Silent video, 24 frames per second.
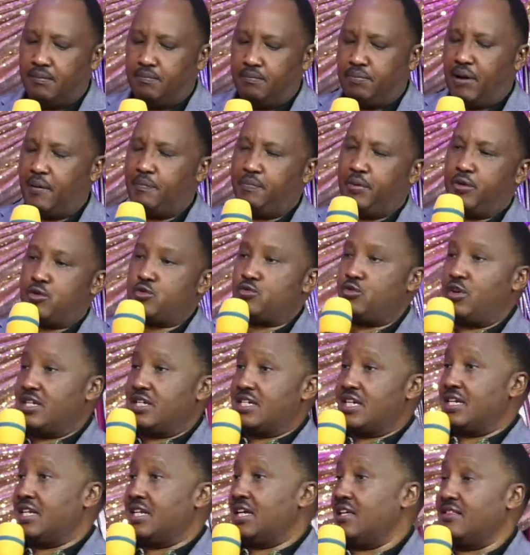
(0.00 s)

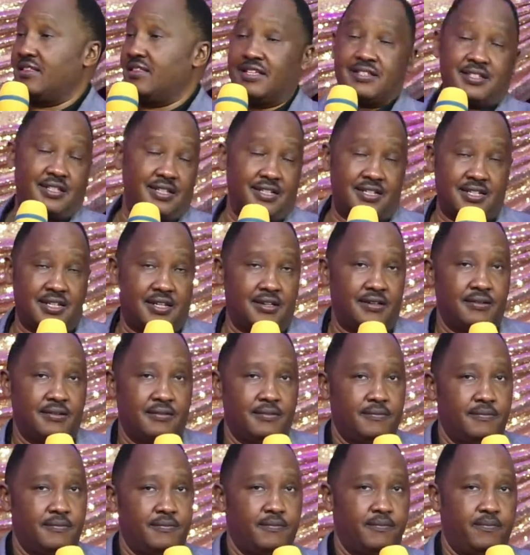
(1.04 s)
perpetrated in the city.
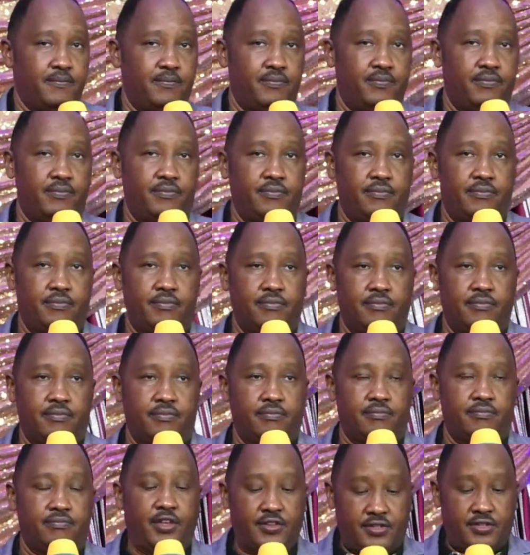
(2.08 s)

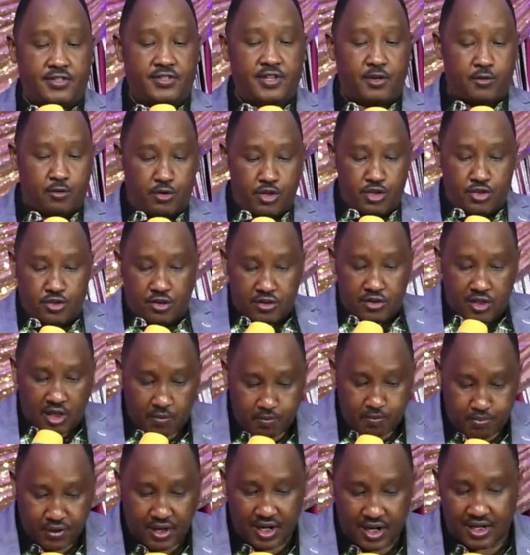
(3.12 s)
This is the reason they
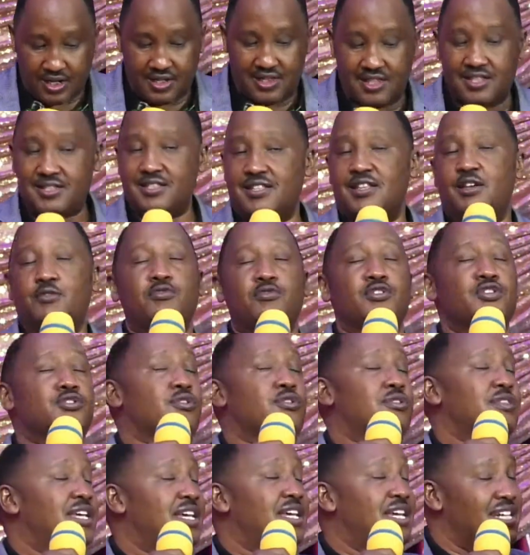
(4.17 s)
prayed. This is the
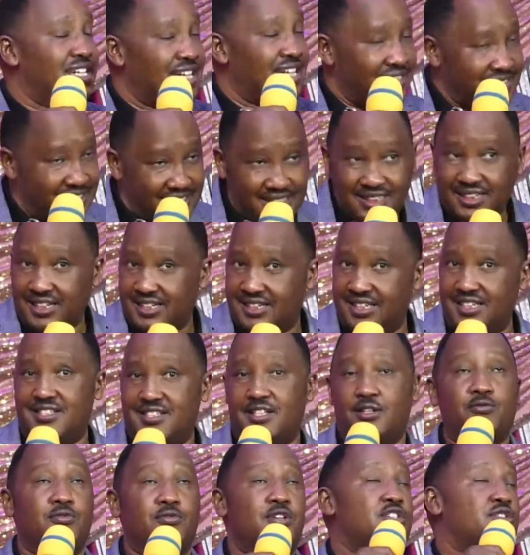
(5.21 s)
reason they interceded. This
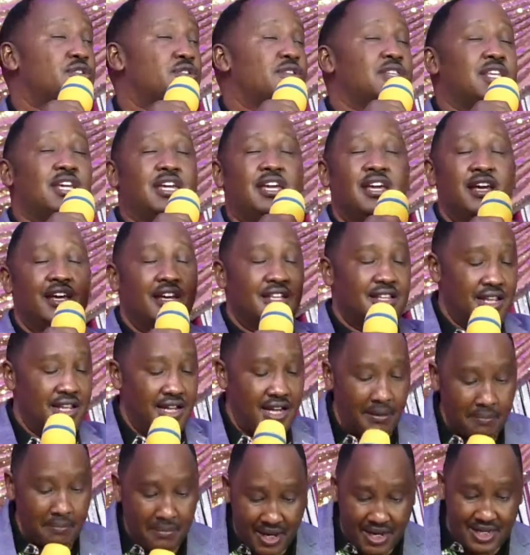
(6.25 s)
is the reason they, they
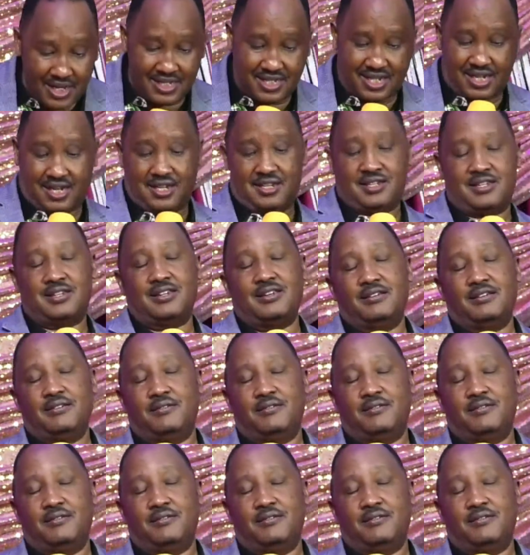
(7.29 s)
lamented.